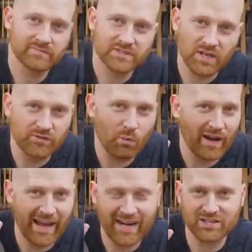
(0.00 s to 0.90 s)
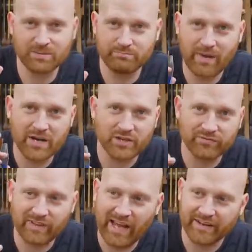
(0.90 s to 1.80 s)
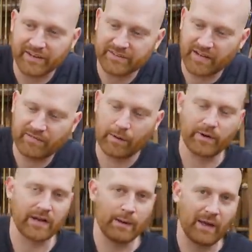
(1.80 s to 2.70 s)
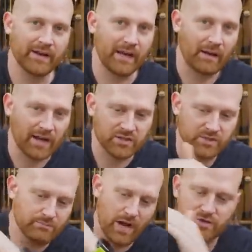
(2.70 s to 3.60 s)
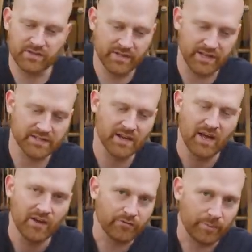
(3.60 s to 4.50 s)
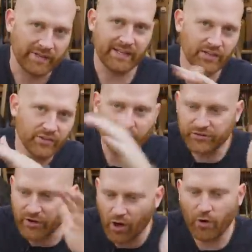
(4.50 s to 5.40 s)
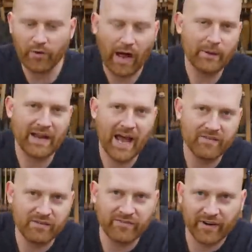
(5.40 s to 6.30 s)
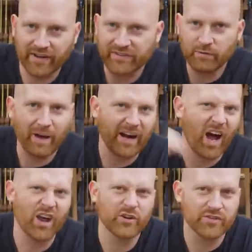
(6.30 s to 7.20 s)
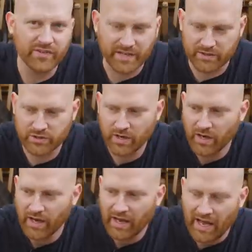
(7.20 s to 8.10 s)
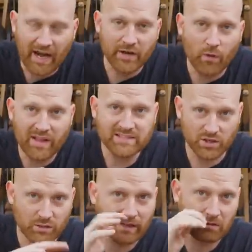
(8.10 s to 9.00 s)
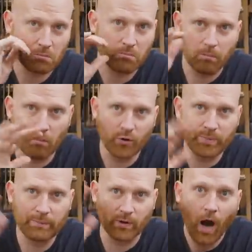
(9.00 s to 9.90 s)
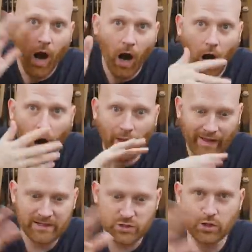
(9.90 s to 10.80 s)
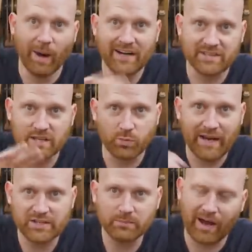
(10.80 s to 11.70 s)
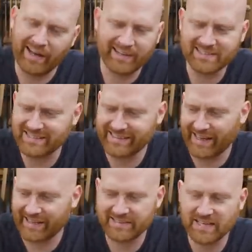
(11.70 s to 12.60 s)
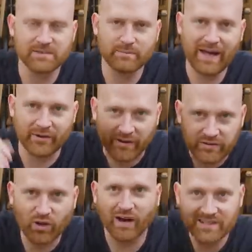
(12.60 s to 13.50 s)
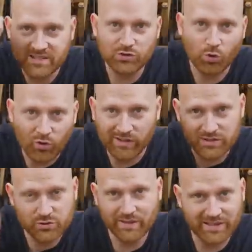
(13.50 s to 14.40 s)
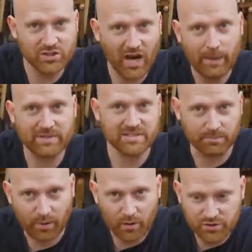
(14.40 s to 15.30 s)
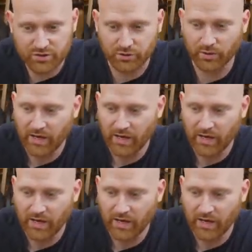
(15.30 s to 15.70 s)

So if you want to actually measure flatness, if I were to come in and actually measure this from heel to toe, I would have a variance of about a hundredth of an inch. And I know that's going to, like, most people, oh, that's too much, that's way too much. Honestly, it doesn't matter. As long as the tool is doing the job it's supposed to